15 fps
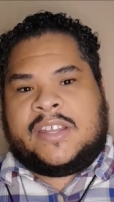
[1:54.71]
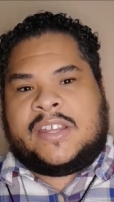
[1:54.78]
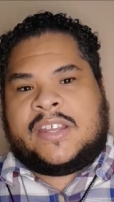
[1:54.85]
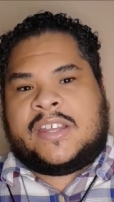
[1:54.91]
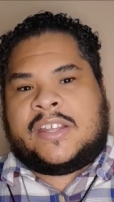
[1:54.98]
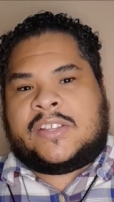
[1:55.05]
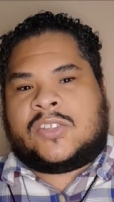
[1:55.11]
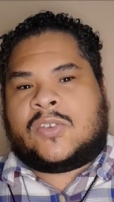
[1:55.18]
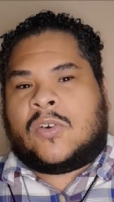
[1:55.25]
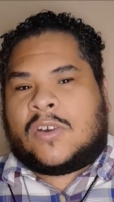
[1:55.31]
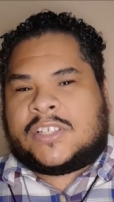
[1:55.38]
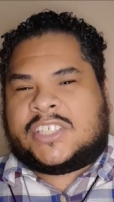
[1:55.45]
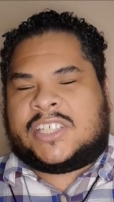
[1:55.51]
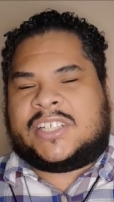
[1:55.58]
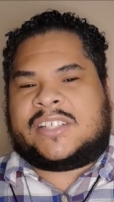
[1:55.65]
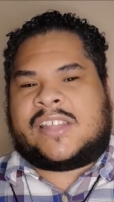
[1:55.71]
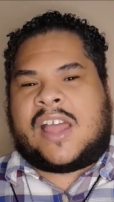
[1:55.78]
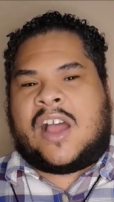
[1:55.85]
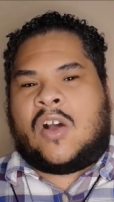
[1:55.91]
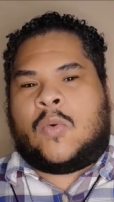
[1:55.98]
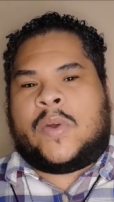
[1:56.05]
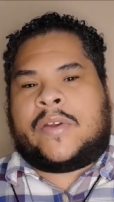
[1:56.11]
He tortured
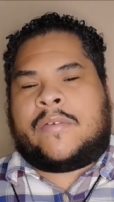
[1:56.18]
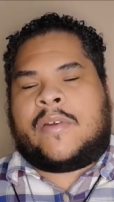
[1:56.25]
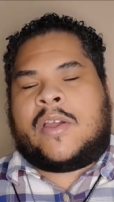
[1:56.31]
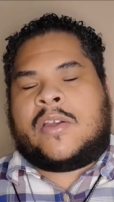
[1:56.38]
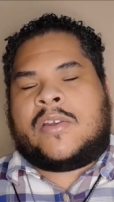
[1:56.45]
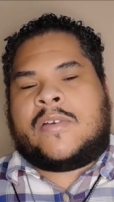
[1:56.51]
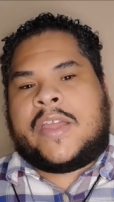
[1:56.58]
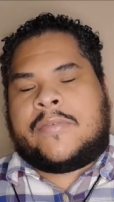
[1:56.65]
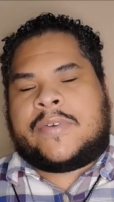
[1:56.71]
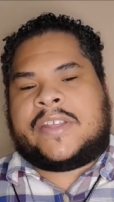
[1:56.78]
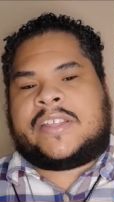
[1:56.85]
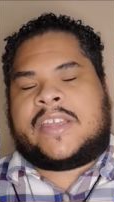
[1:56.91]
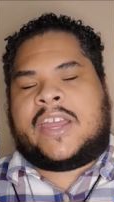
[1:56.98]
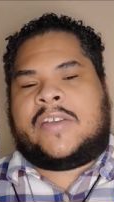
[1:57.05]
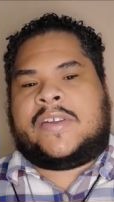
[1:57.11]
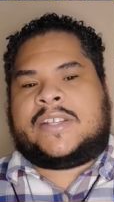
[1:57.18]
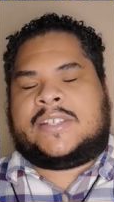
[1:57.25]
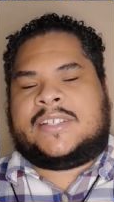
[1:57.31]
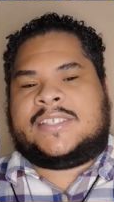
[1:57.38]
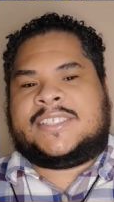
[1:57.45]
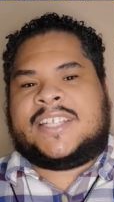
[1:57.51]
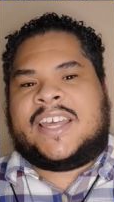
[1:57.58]
our favorite
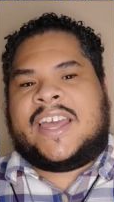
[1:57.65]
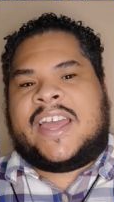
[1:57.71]
characters